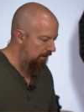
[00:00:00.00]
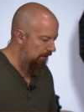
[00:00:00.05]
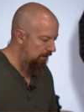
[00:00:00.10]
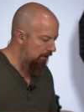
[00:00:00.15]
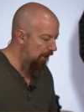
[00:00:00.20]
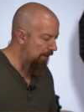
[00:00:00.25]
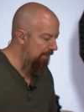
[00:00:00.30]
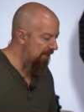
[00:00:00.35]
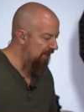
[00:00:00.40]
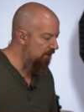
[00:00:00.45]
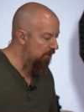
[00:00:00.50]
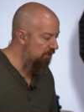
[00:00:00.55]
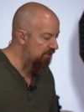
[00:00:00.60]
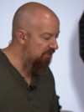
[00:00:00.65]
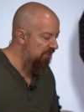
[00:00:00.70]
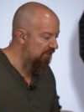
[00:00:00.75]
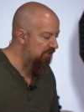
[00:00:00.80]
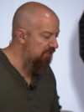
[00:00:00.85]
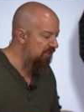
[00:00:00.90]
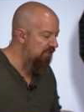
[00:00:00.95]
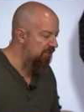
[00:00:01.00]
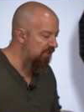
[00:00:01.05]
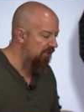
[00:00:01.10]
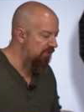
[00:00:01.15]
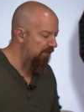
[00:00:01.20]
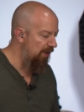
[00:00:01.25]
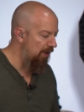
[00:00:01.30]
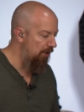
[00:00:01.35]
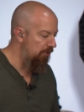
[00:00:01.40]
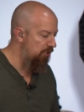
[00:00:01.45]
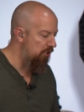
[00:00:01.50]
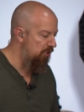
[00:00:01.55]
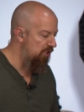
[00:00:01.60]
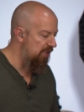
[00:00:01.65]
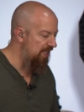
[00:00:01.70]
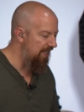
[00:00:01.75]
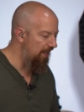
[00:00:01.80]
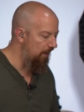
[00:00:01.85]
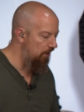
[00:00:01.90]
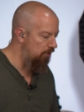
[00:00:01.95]
Copying those 66 files using
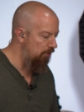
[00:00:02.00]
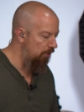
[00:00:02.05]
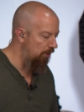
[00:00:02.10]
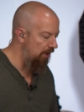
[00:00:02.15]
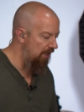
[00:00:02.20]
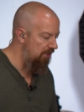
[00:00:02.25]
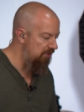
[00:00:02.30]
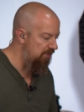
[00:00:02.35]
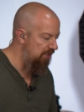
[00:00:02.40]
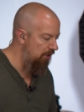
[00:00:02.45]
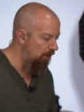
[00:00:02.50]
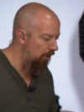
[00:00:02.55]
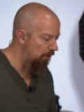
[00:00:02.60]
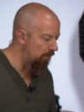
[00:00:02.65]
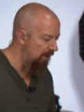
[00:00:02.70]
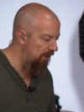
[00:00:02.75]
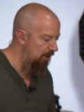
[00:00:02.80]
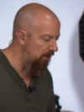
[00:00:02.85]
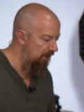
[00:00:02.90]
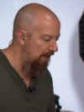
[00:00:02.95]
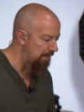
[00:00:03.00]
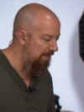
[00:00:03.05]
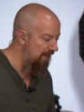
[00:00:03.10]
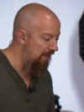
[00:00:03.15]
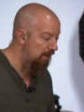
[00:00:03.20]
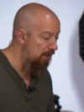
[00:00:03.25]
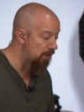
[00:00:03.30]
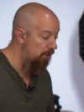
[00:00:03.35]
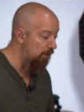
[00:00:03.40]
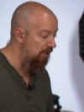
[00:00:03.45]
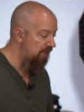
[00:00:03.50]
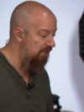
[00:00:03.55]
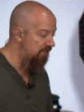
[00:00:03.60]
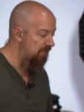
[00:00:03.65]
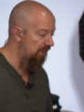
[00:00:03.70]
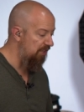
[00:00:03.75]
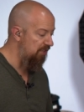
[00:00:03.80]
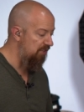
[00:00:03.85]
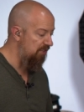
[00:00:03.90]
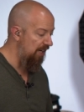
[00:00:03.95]
the internal SD card reader came in at
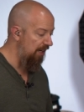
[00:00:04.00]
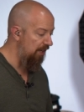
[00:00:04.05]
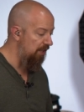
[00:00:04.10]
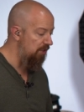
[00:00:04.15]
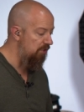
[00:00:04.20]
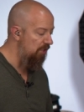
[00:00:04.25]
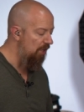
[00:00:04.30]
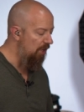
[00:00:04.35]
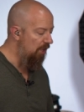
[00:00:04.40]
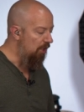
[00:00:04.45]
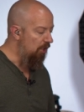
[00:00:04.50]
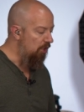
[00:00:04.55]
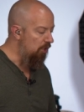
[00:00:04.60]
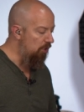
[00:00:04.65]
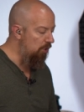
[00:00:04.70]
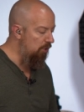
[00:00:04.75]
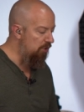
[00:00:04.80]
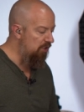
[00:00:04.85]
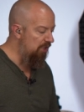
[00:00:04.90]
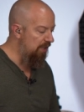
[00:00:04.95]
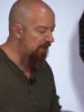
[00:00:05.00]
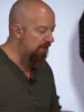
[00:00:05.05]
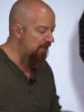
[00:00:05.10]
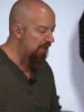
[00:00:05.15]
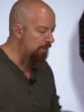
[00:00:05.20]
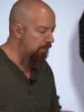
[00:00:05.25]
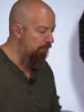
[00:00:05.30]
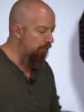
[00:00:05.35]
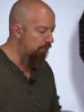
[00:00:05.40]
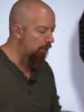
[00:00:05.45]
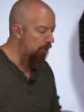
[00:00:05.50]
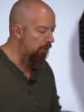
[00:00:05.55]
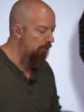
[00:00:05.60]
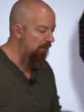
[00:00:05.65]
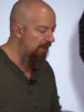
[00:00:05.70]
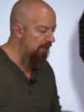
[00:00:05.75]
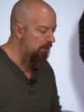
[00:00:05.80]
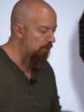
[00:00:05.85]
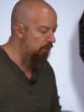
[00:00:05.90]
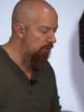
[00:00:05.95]
36 seconds. Using the
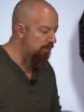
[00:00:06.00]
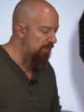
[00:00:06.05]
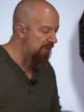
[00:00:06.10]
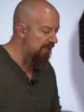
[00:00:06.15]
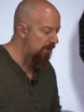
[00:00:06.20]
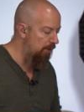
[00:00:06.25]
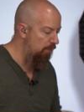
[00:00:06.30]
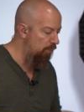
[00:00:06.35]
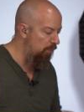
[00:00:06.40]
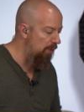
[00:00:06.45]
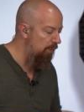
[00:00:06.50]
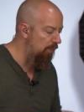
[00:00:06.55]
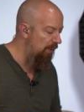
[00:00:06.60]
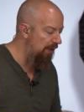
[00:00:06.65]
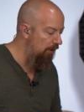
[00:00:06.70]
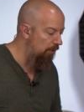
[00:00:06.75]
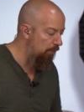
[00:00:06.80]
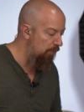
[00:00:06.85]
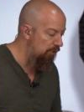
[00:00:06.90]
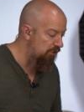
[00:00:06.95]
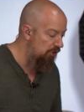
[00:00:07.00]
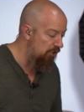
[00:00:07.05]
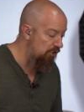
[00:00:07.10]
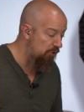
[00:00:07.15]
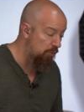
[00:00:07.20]
ProGrade USB 3 reader was just